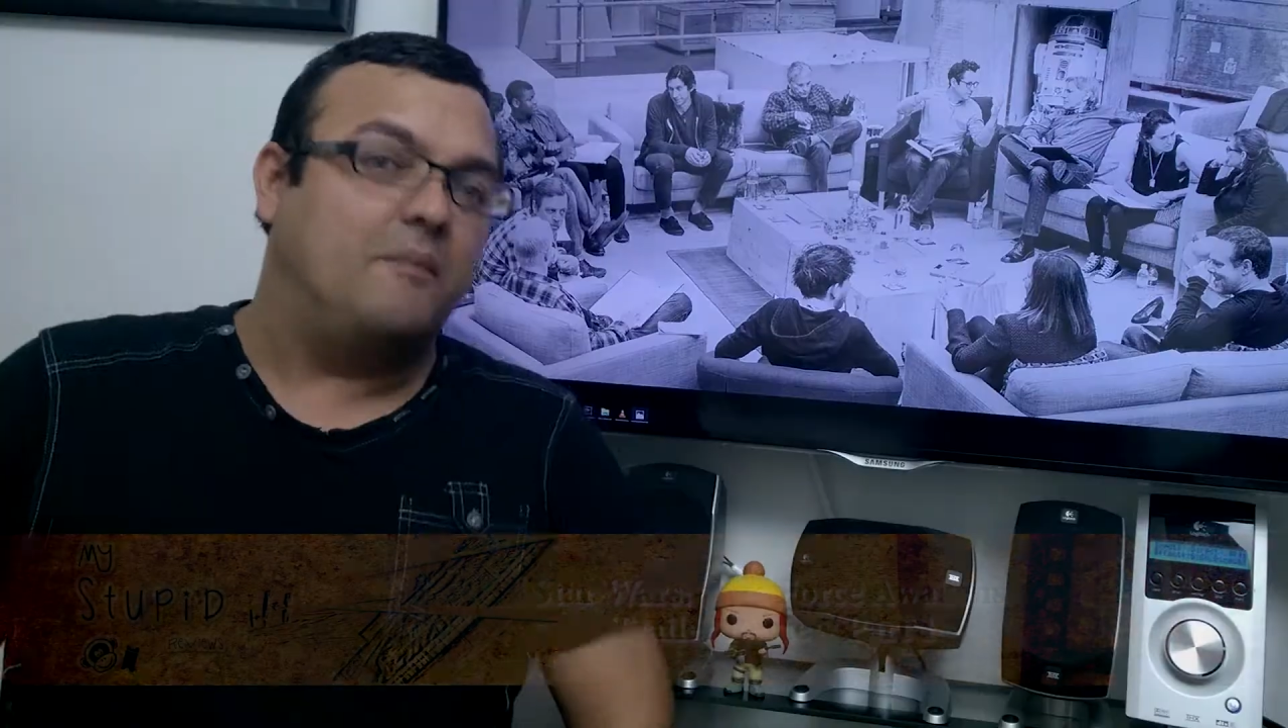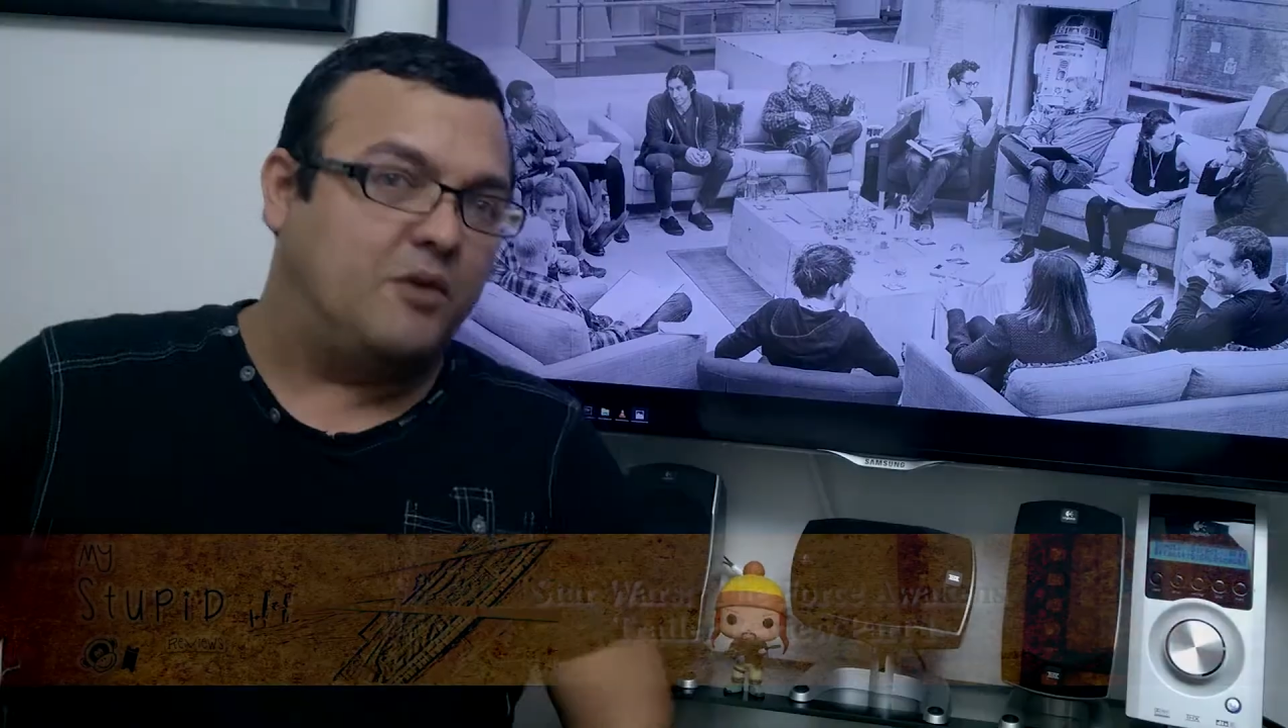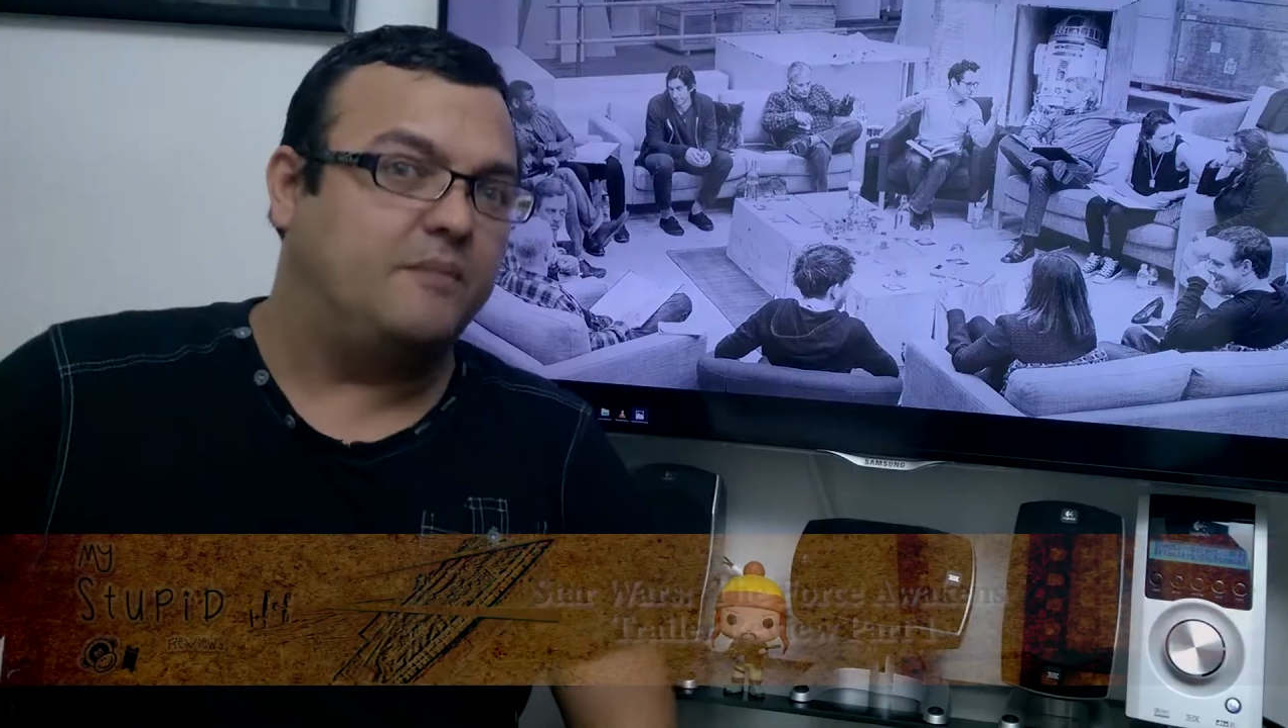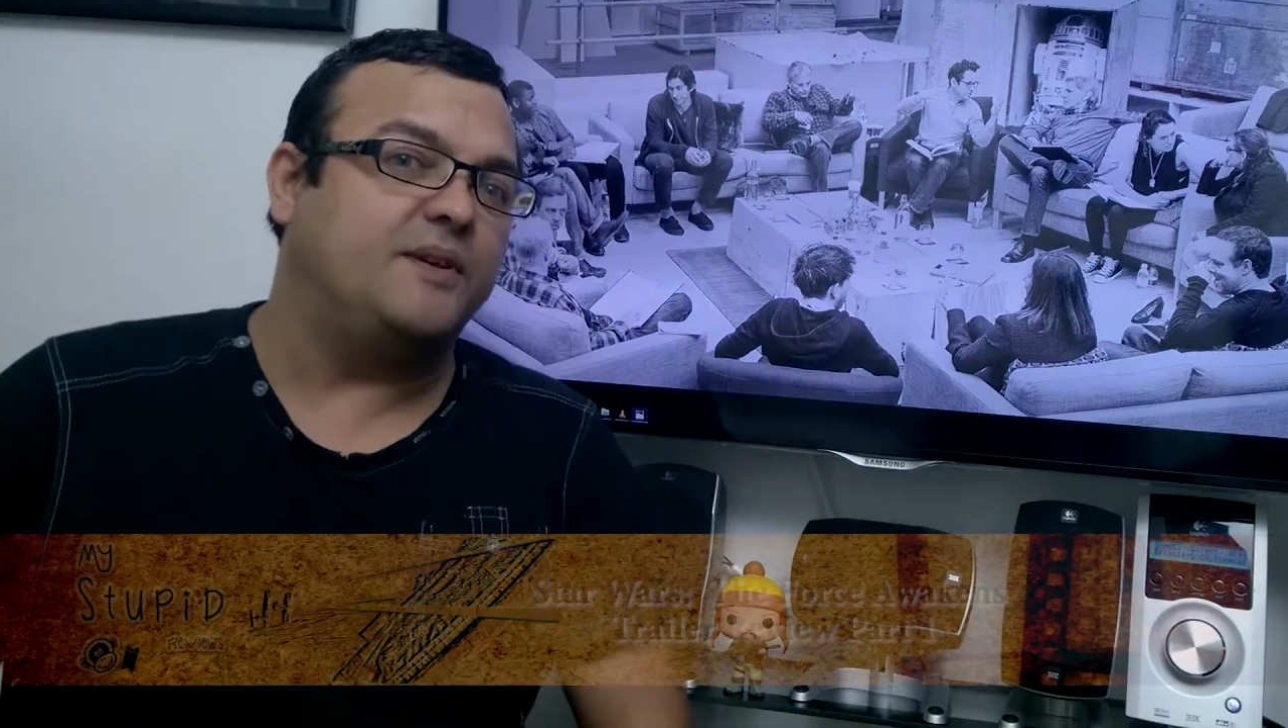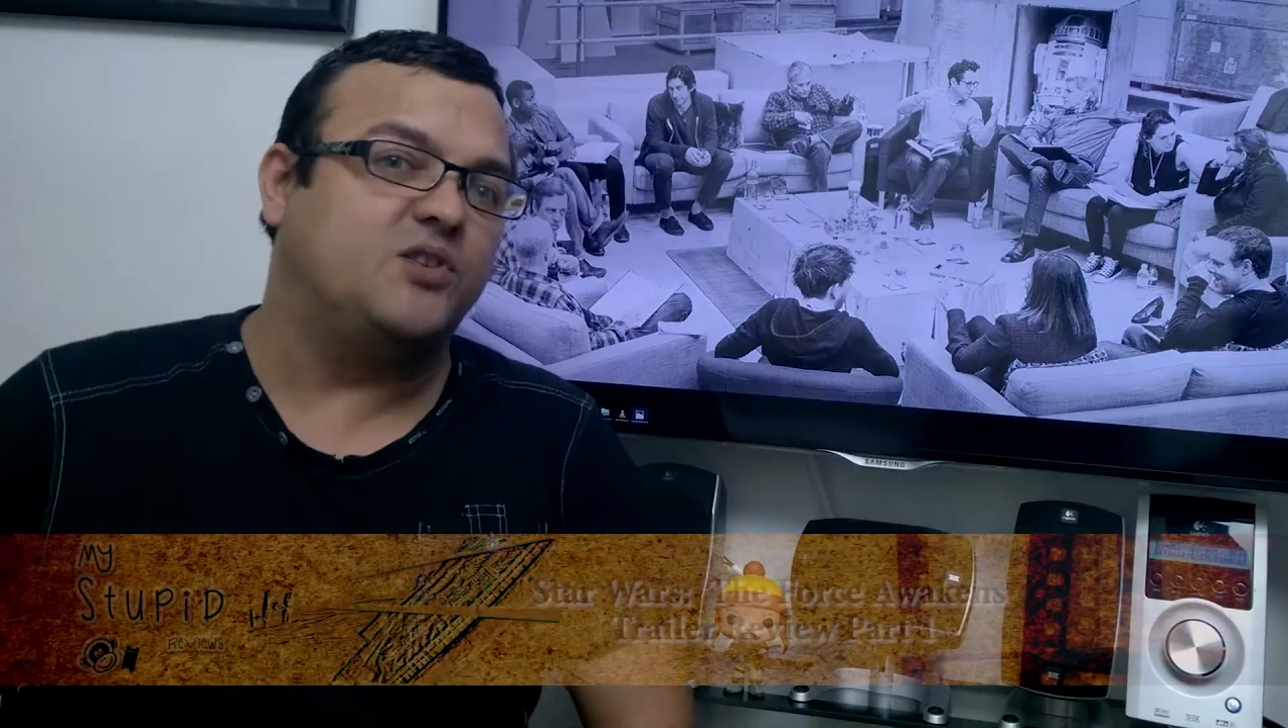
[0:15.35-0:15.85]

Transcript: I'm going to be